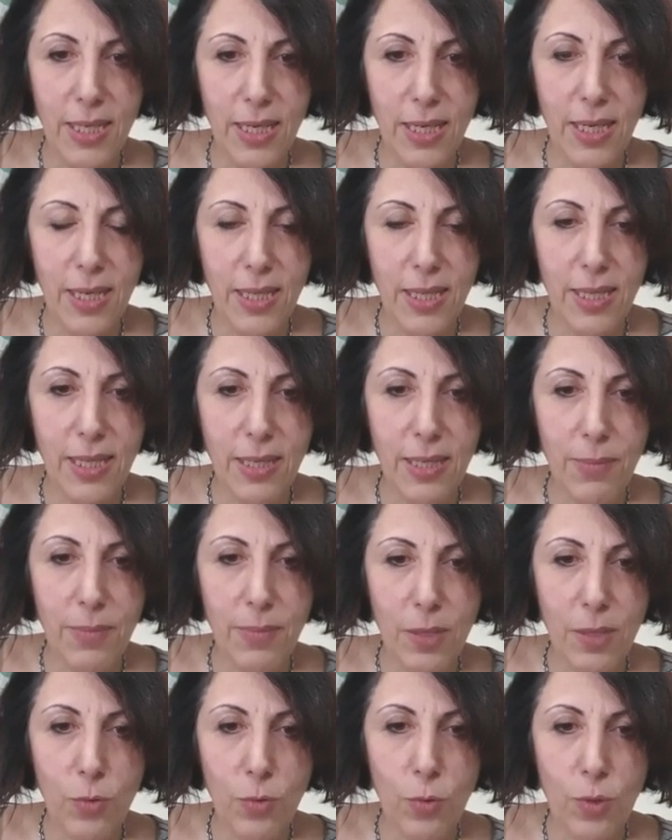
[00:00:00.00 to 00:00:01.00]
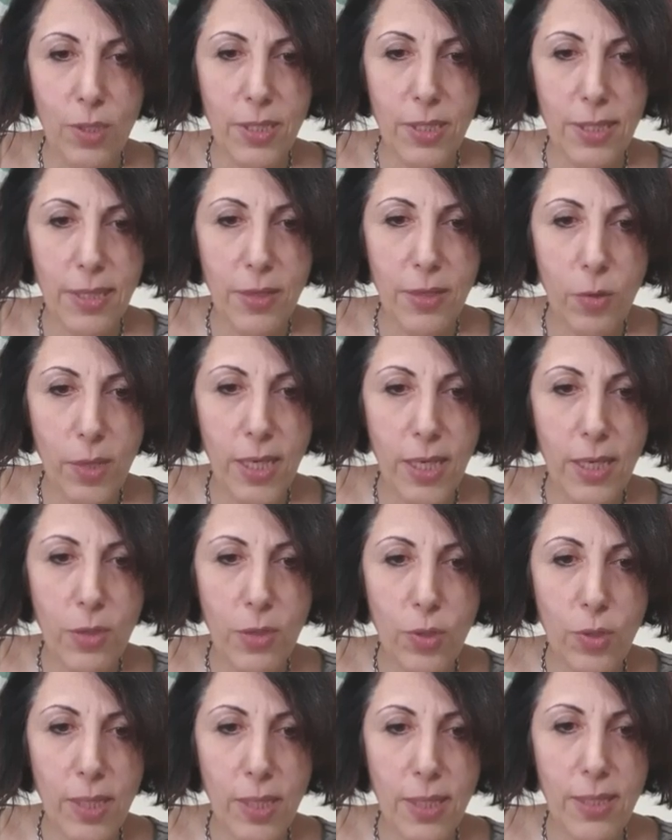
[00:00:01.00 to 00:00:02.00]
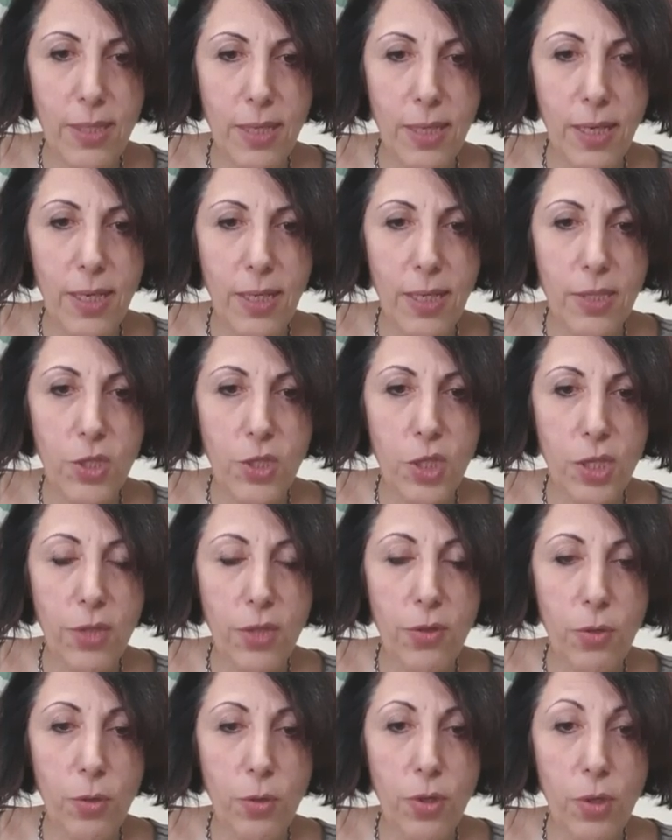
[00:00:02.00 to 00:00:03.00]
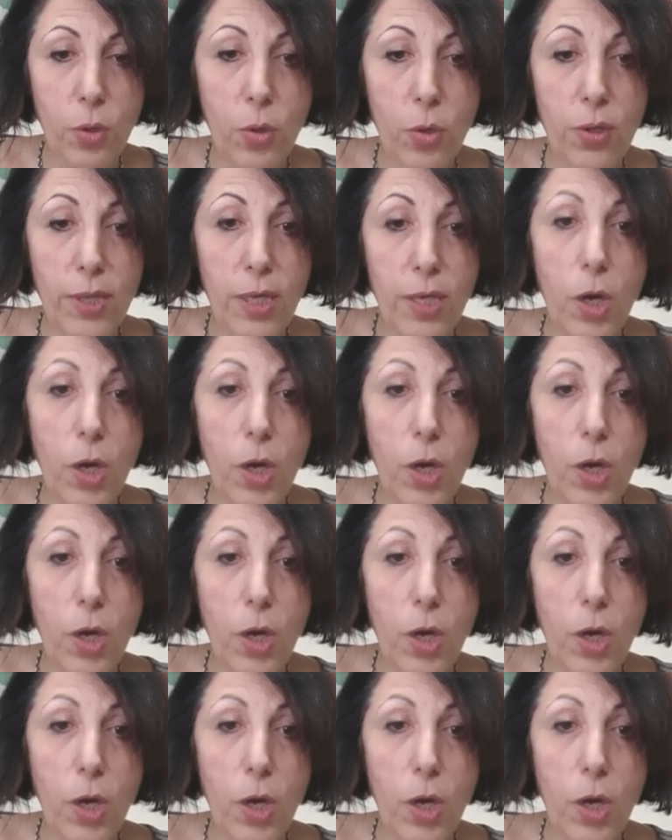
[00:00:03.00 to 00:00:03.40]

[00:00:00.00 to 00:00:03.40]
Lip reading: think Marco is looking to get the LG30 only.